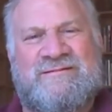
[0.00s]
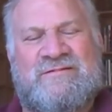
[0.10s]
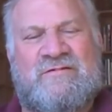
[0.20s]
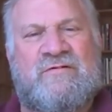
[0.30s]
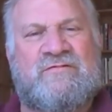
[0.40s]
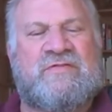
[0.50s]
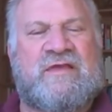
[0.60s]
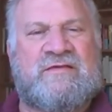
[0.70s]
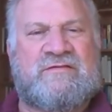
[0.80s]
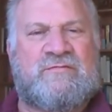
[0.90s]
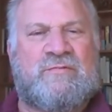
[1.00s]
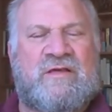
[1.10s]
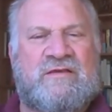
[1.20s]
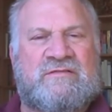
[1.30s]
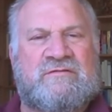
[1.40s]
So everything has its
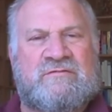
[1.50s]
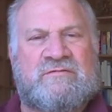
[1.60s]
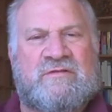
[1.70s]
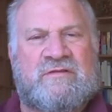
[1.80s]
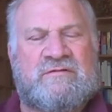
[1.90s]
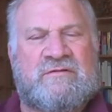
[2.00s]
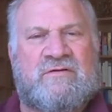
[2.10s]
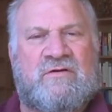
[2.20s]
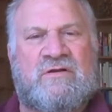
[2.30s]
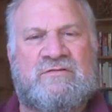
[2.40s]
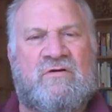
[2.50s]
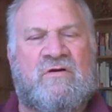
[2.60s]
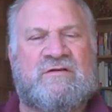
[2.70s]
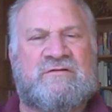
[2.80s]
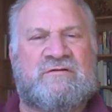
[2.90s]
place in God's
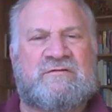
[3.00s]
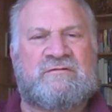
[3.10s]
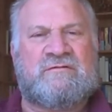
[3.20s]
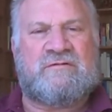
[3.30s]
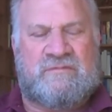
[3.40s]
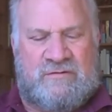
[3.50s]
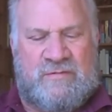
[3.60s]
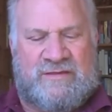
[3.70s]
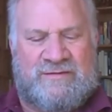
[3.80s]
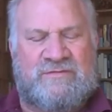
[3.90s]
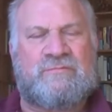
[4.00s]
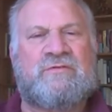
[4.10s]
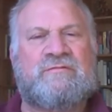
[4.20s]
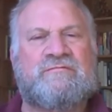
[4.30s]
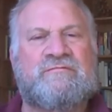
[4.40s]
garden, to make it
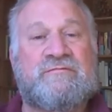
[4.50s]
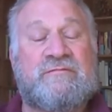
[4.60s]
simple.